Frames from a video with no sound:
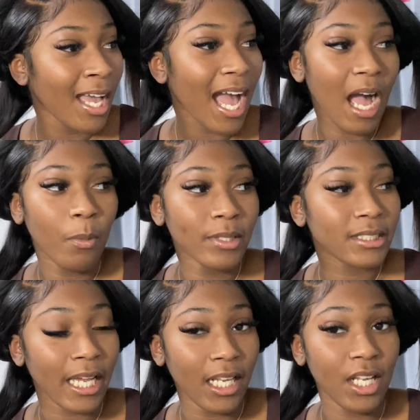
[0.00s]
I
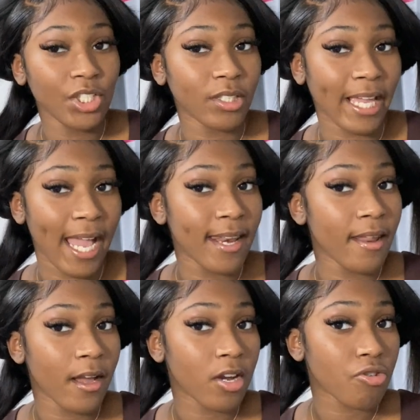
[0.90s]
would, unless you're getting
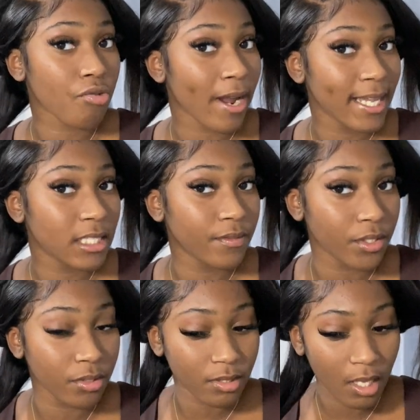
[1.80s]
crazy
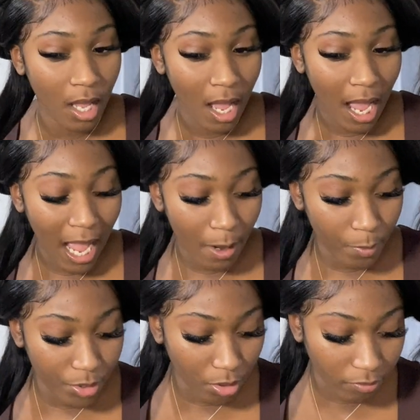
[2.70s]
views, I
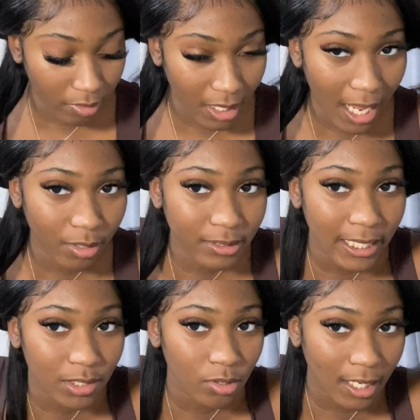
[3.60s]
would not rely on
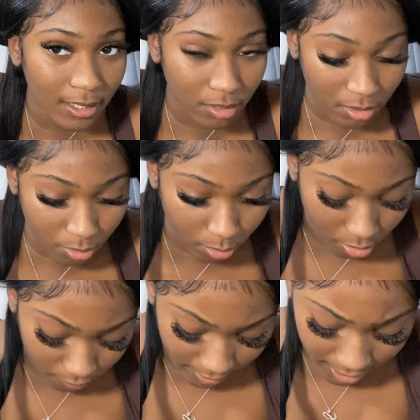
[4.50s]
TikTok as a source
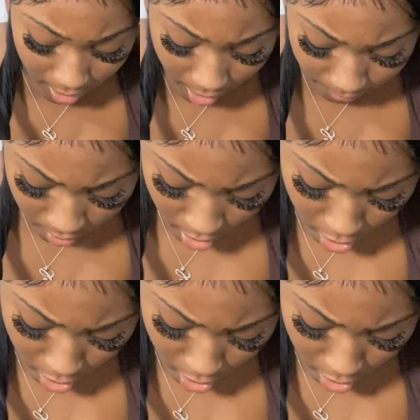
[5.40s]
of income.